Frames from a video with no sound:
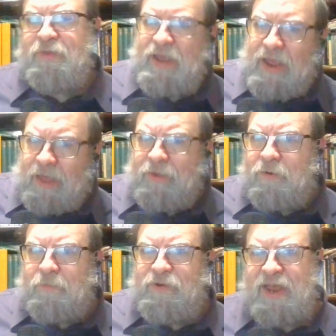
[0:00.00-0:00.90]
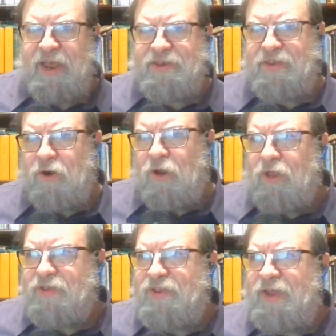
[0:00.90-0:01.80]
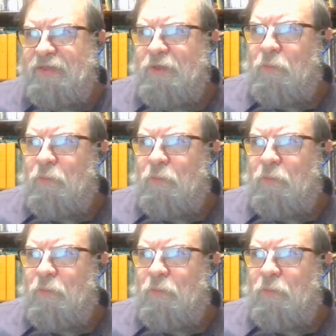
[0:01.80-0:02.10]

to the other texts, they're all singing